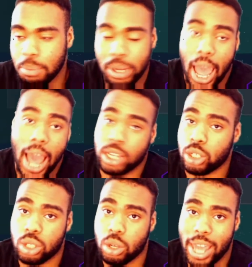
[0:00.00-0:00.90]
but I
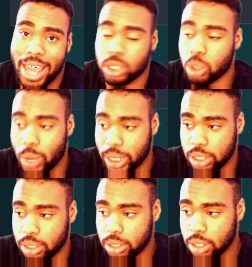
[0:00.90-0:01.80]
just don't ask
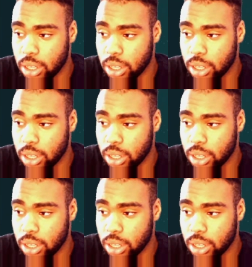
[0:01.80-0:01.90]
questions.